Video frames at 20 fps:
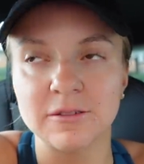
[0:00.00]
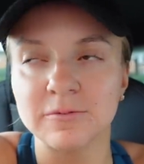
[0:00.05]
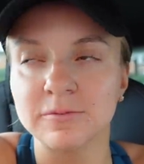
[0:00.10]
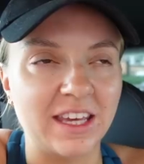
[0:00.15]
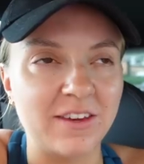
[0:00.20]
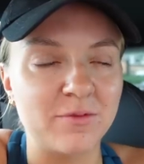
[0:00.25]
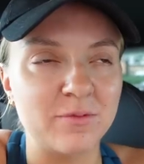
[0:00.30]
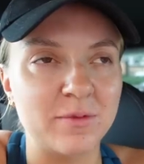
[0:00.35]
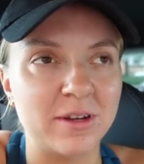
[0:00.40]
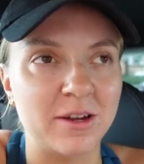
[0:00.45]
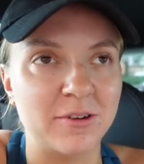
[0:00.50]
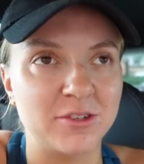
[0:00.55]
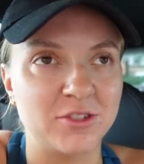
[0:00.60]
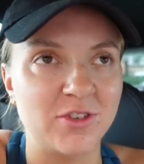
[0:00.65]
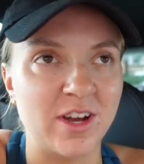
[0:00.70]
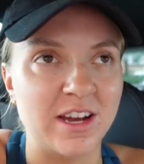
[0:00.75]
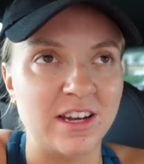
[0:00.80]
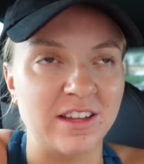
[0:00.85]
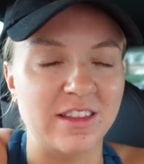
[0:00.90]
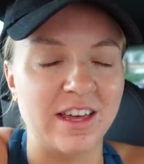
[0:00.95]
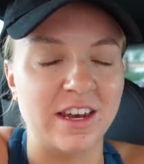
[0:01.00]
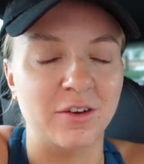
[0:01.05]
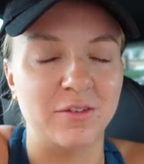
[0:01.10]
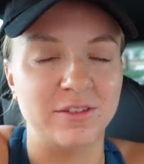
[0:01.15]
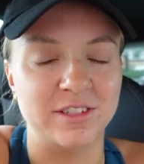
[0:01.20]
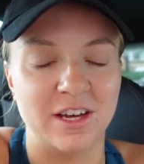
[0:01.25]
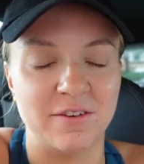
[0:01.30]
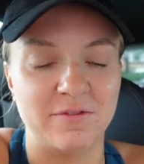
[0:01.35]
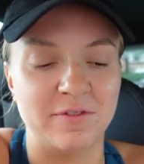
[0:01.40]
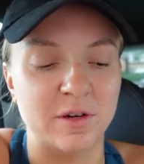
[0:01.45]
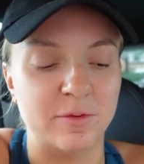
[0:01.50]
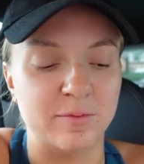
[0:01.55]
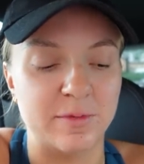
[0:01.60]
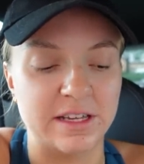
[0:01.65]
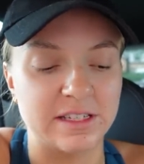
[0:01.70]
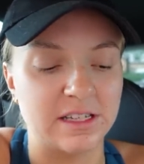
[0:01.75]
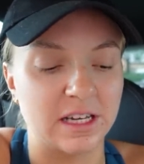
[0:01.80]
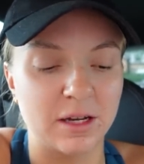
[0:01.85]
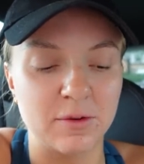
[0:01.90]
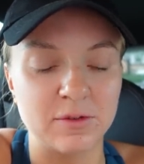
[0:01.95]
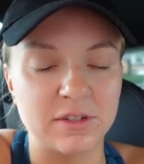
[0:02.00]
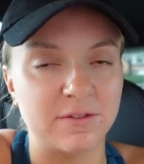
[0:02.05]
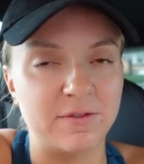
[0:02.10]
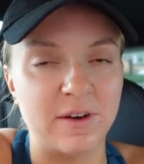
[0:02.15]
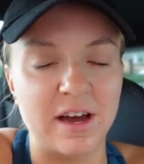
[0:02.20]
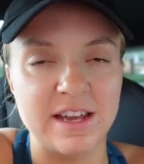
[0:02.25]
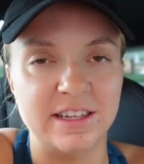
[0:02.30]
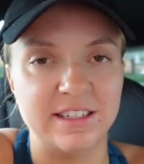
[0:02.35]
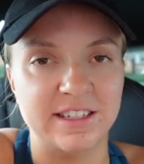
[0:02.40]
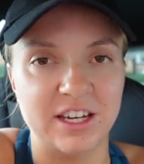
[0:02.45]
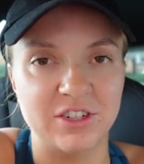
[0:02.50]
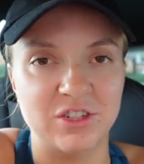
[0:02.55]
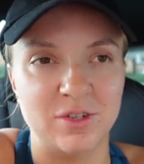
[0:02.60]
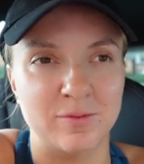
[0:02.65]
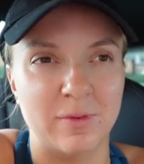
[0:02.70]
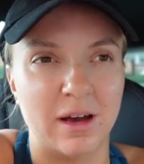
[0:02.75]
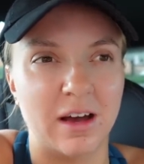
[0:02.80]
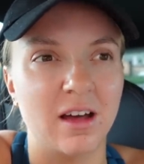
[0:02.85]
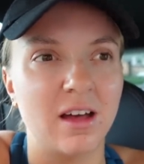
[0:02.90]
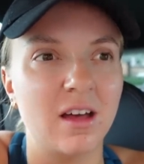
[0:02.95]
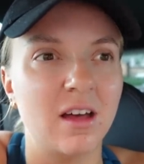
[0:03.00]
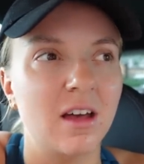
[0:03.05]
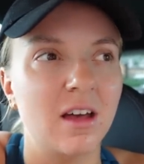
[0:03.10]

Even when I was training then obviously I filmed it. It's like it was a fine session, but